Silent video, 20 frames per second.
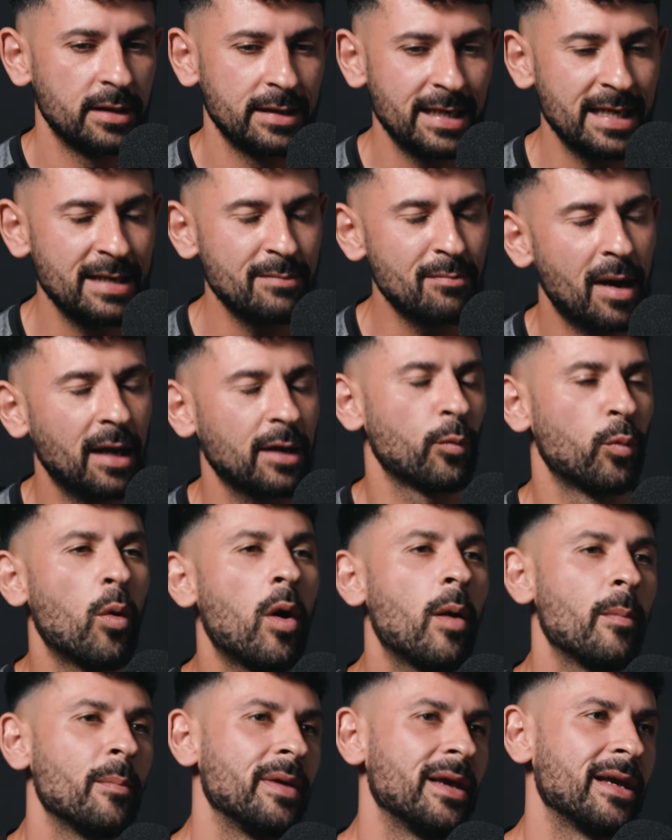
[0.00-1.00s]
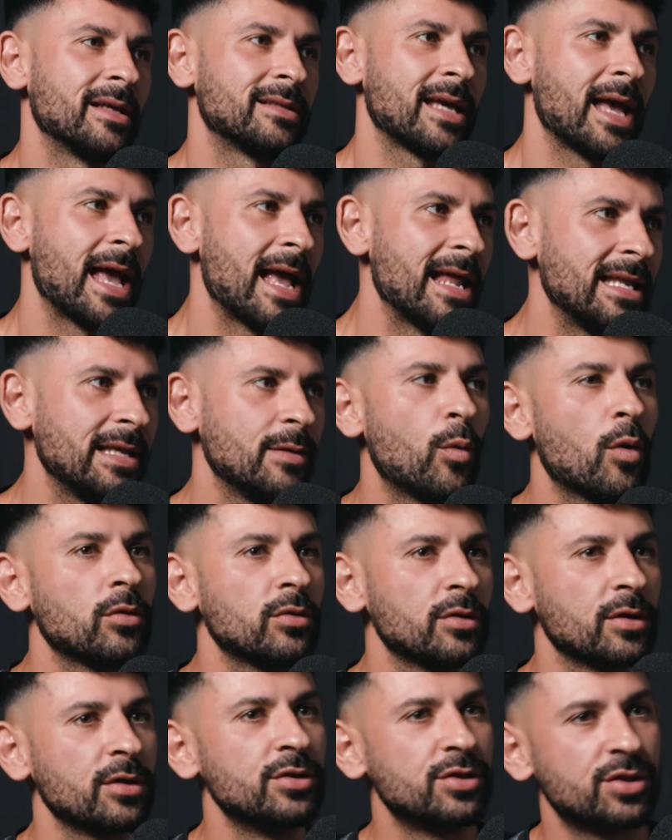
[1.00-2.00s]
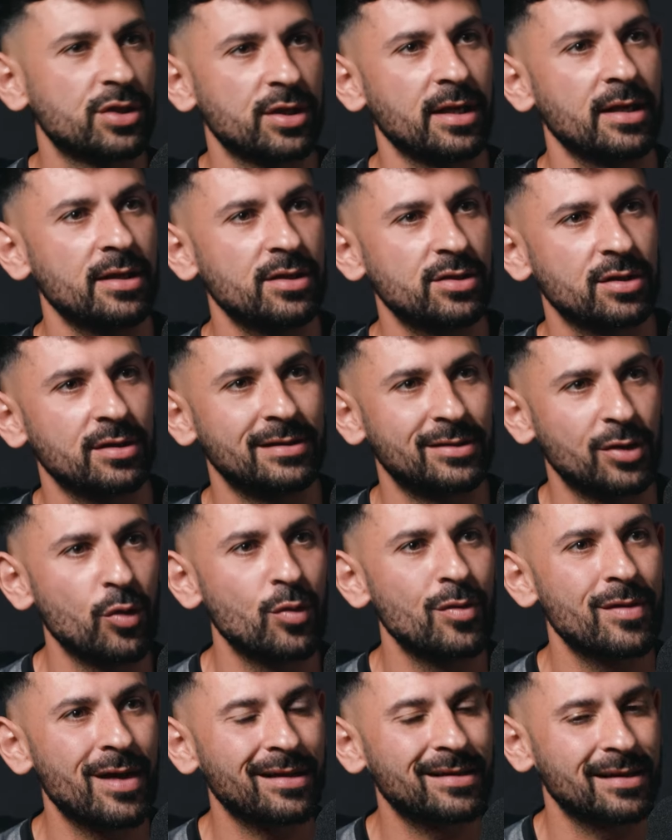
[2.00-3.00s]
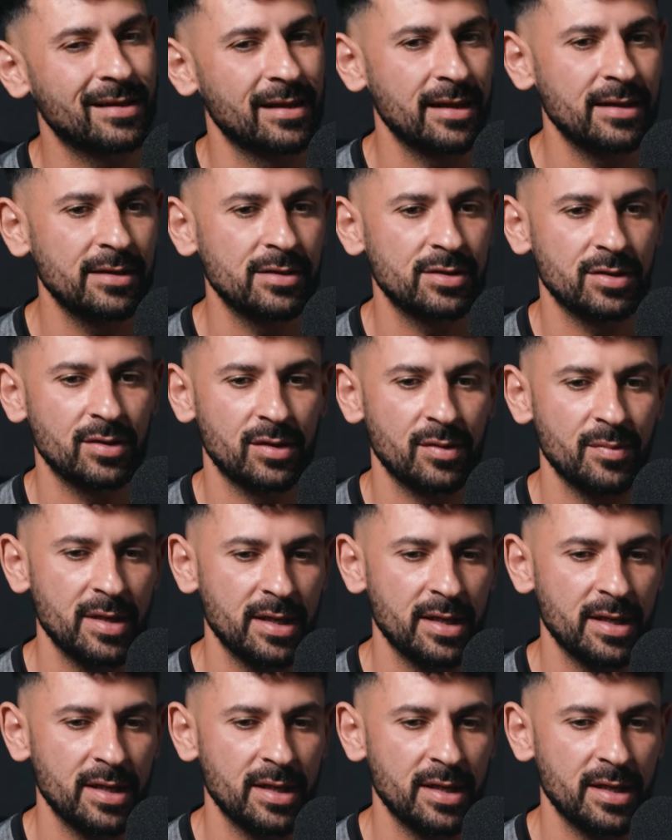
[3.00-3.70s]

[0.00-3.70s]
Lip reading: no matter what, mate, anyone can change and do that thing. Do you know what